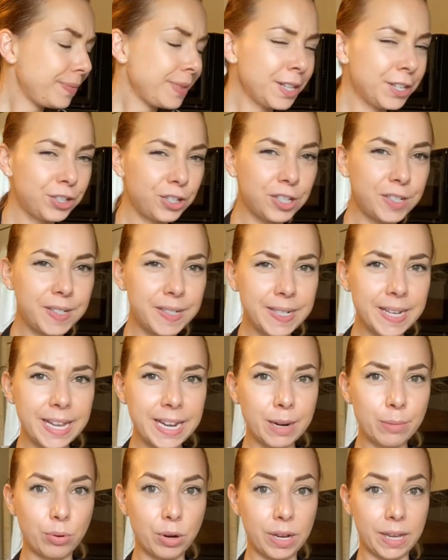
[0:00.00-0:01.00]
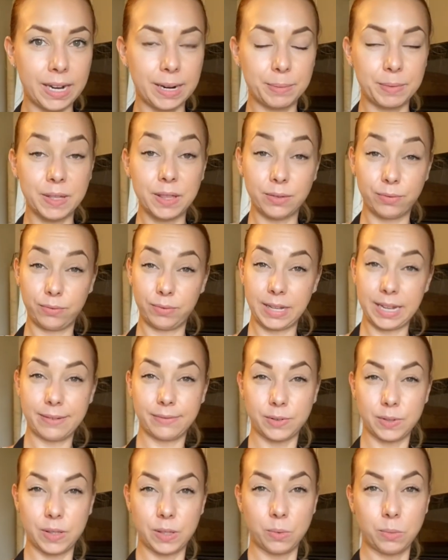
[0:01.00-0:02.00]
just to kind of bring it up to the
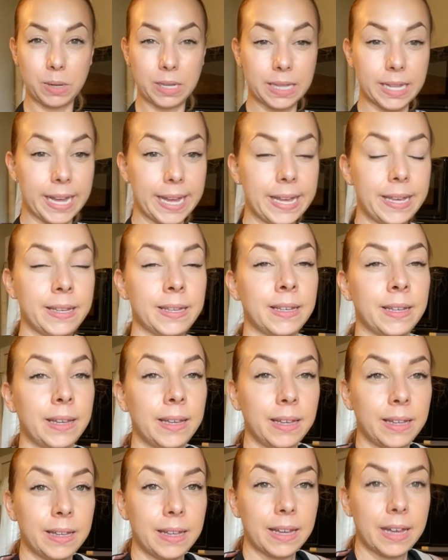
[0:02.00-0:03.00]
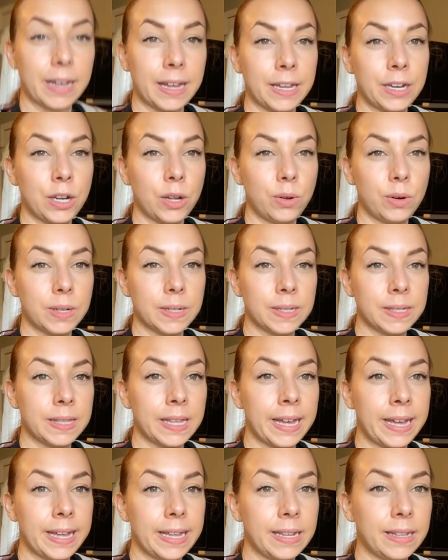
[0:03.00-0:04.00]
flavors that we like. I noticed
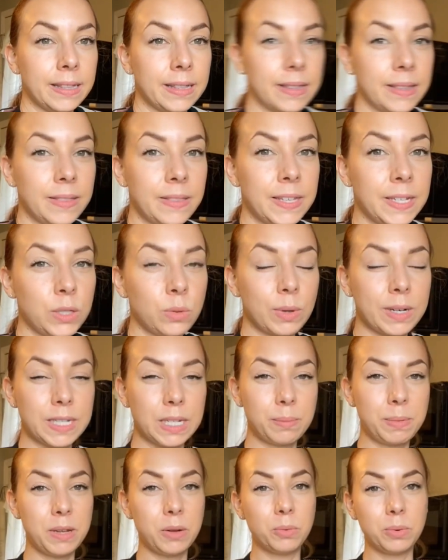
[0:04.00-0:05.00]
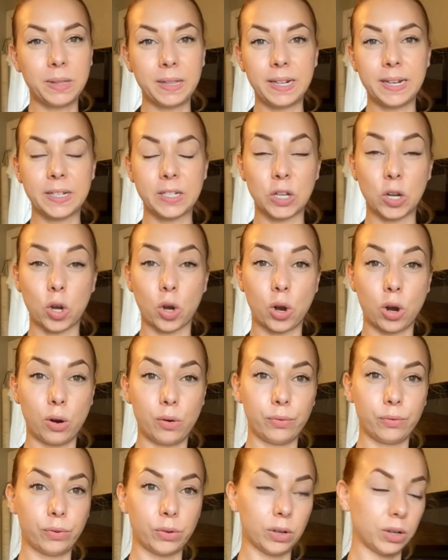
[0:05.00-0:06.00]
that this recipe really doesn't call
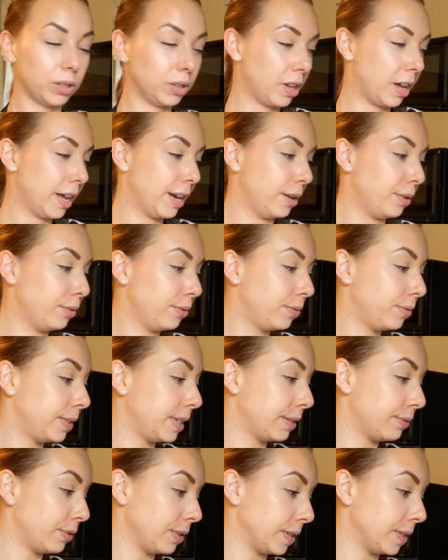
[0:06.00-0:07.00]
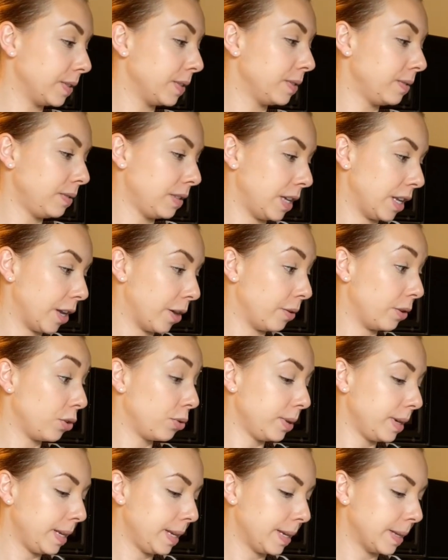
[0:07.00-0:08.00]
for a lot of different,
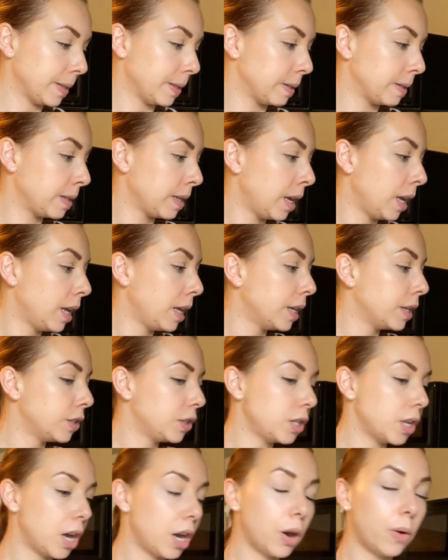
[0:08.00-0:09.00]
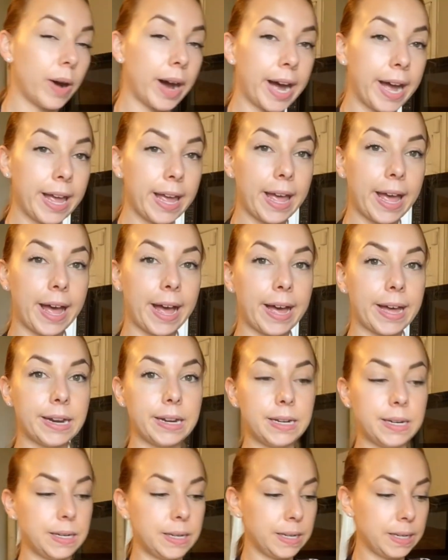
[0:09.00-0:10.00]
ingredients. So I
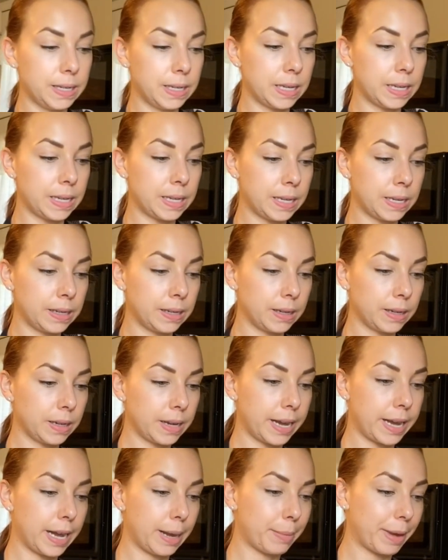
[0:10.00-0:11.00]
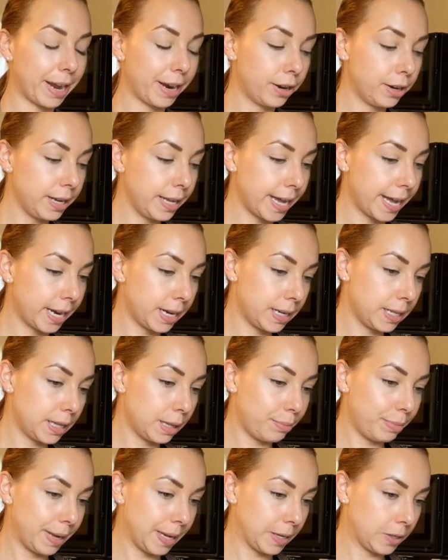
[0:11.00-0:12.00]
added in, I already added in the
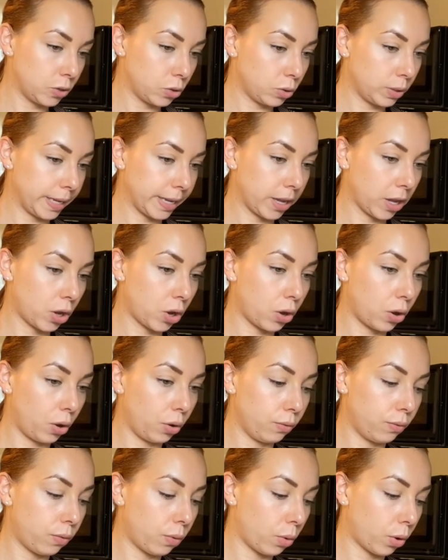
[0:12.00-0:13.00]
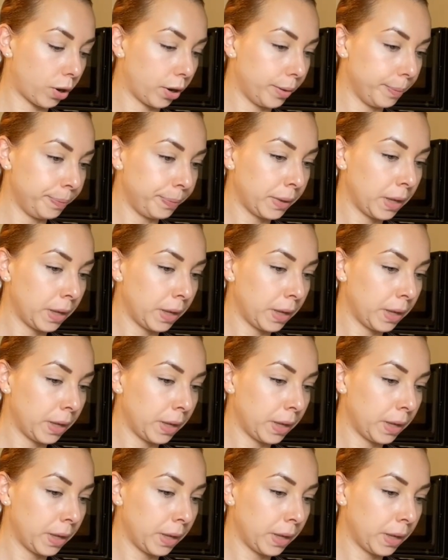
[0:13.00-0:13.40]
basil like it called for,